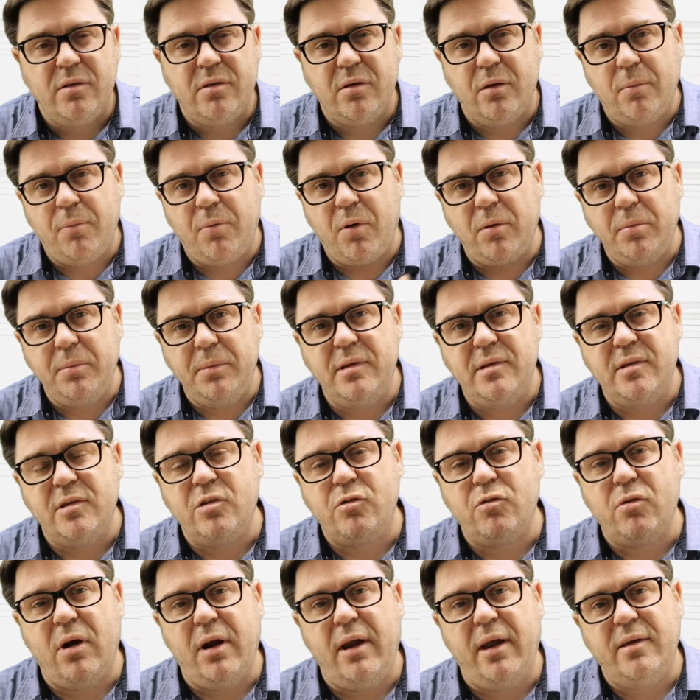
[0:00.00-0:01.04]
So the problem is
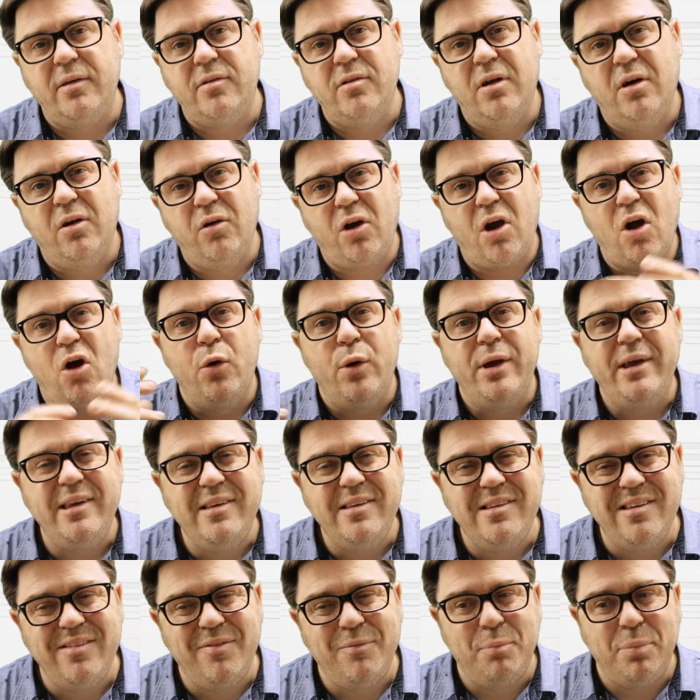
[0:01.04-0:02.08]
Australia has no
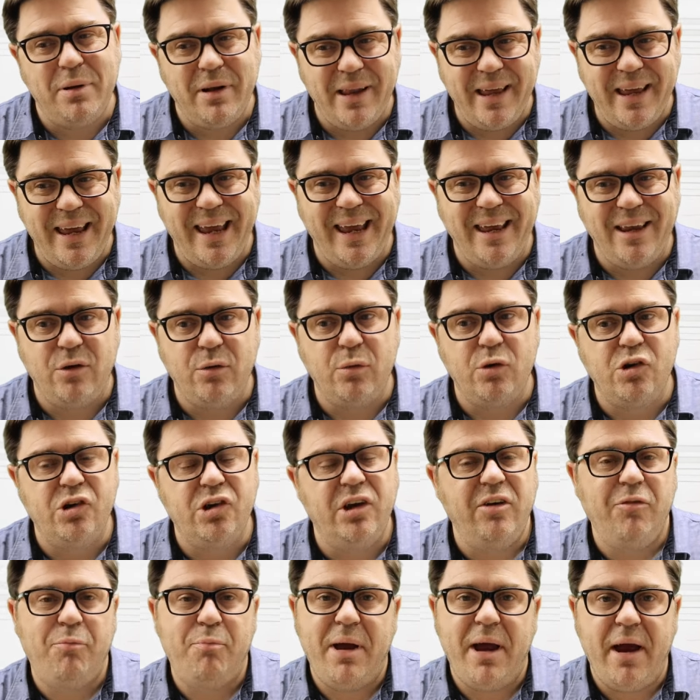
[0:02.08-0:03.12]
cohesive plan to
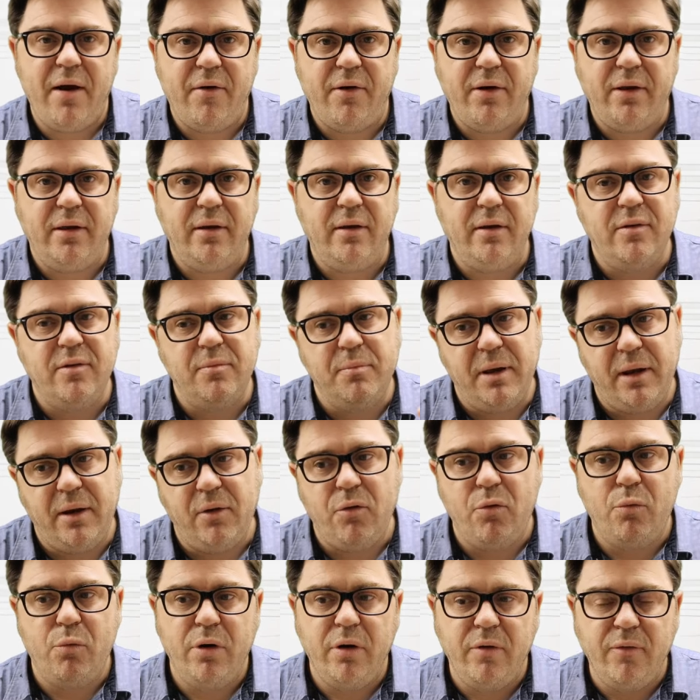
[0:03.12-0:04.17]
achieve parity in its
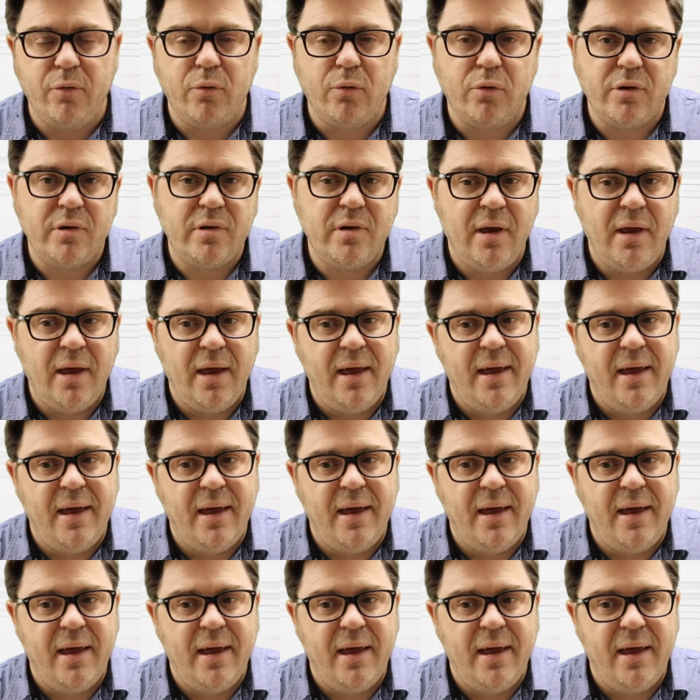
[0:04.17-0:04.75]
medical workforce.